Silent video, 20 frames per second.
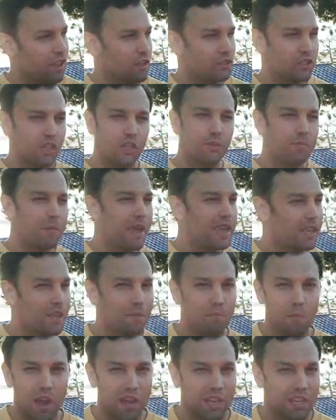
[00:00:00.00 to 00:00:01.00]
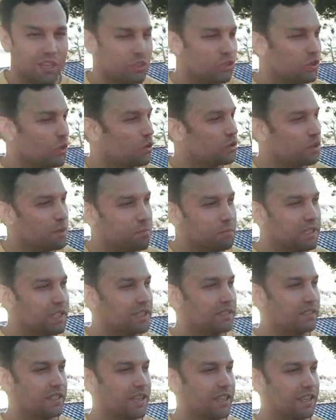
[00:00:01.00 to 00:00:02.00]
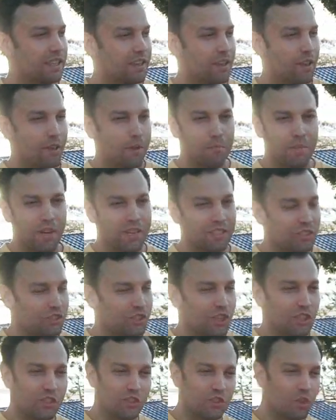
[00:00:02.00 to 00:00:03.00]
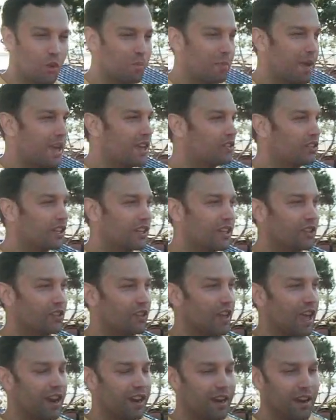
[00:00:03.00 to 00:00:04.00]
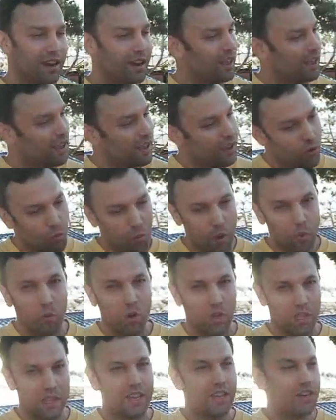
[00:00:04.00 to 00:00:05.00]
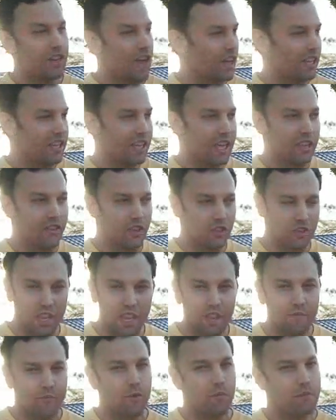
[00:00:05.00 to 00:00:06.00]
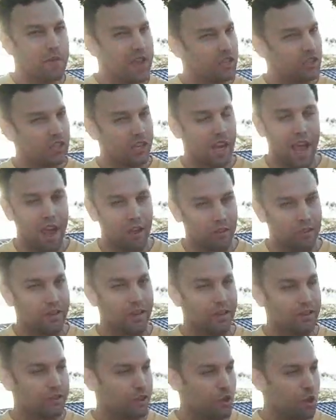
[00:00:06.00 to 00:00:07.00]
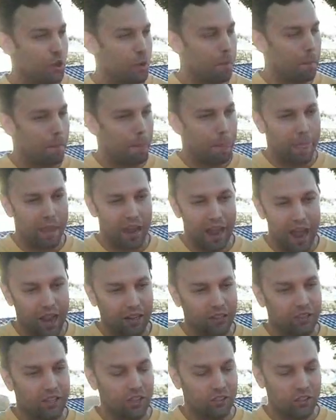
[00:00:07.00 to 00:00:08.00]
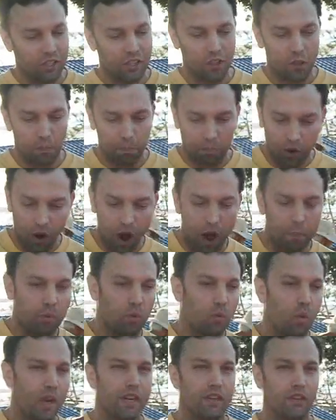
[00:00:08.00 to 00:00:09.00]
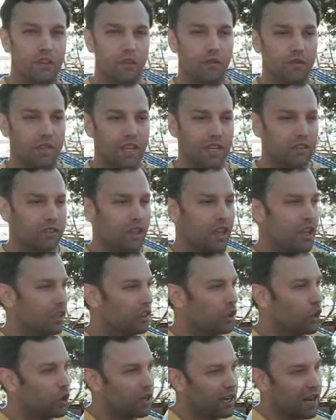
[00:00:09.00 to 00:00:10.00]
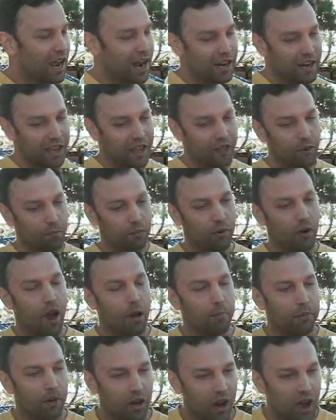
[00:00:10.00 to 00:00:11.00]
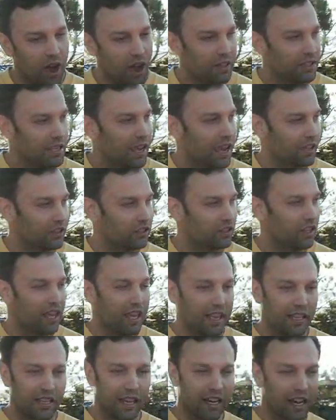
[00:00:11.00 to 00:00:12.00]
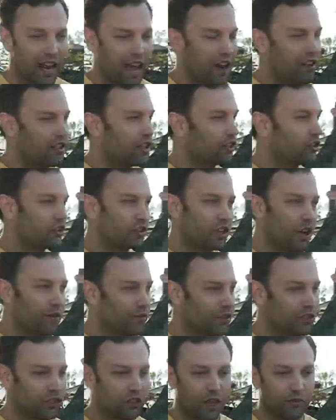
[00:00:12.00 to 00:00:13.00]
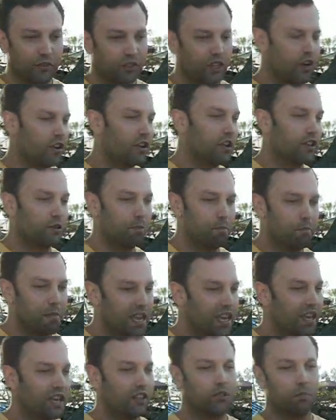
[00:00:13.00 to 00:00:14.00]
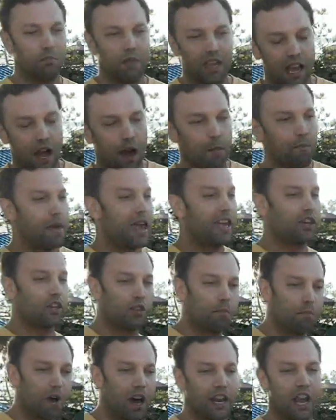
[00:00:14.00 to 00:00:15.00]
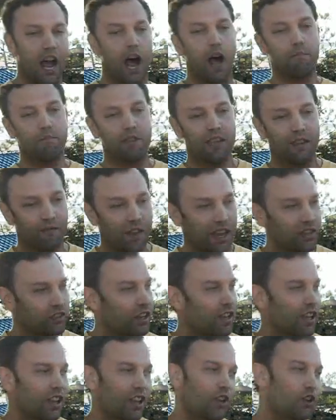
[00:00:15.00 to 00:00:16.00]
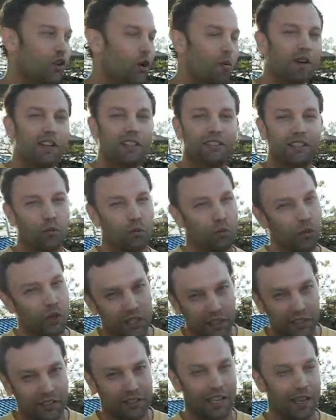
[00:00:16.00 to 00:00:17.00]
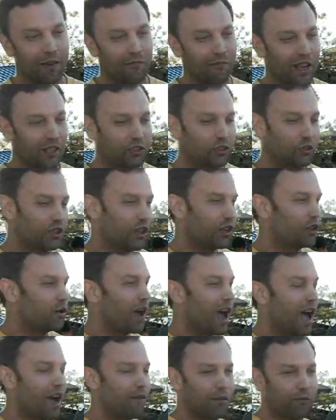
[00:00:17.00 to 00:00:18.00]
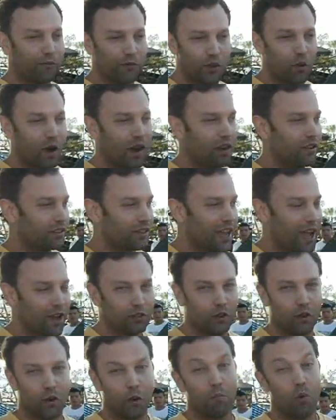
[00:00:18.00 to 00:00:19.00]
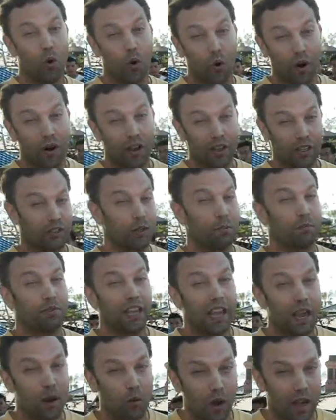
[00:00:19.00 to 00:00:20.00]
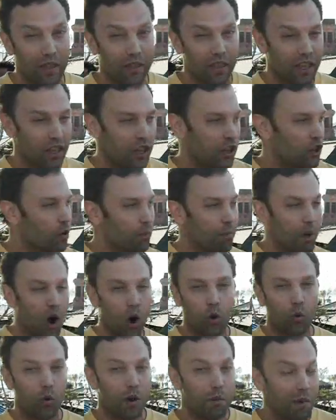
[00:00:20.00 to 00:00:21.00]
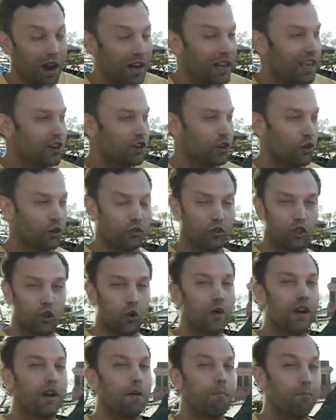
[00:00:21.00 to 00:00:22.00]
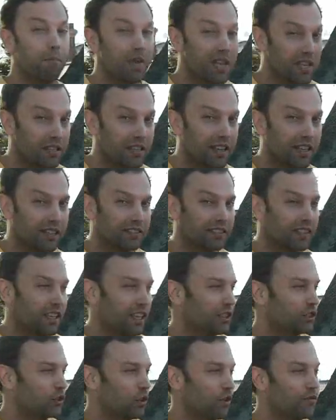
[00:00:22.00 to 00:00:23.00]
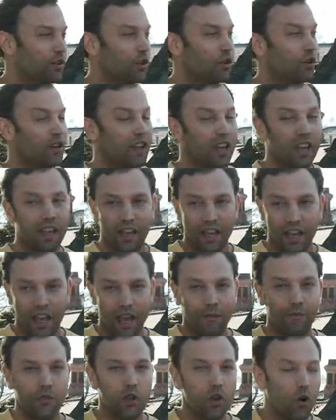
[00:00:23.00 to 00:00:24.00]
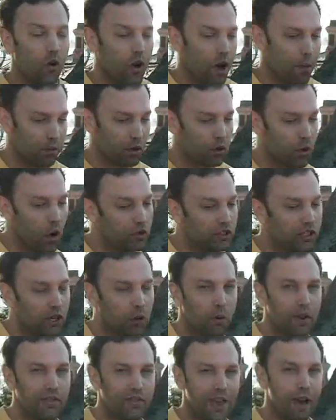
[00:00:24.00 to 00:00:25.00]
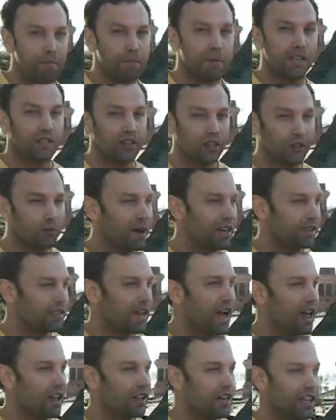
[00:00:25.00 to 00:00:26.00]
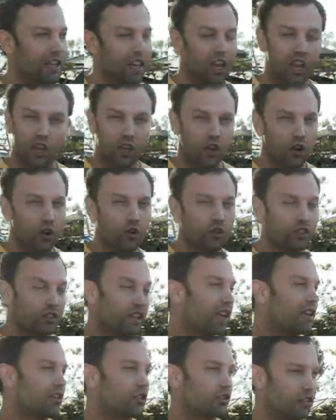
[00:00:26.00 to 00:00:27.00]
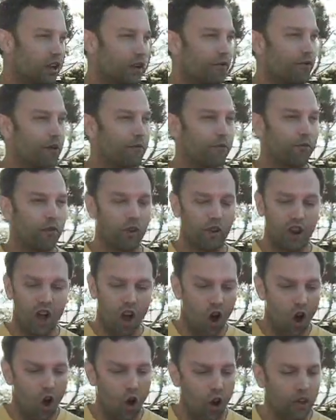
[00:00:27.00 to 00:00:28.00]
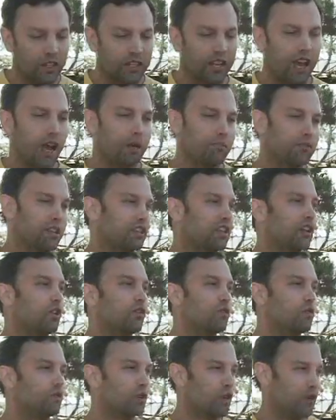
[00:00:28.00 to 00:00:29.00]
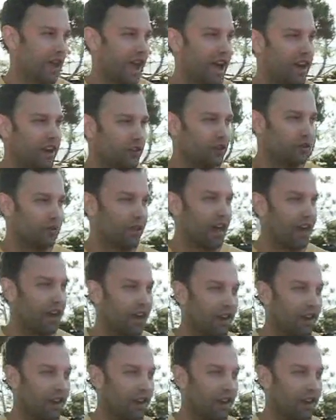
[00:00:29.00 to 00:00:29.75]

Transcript: Just making money is so simplistic, but it's just so basic, and we really need, again, there's information out there. So accessing the proper way to do things, looking at it in the proper context, getting out of this selfish, self-centered, it's me, I'm making the money, I'm the investor. Nobody's a real estate investor until you have a few $100,000 or more to play with. You're borrowing money and you're doing a business. So if you don't approach it with that business mentality, you're setting yourself up for hard times until you learn how to do that.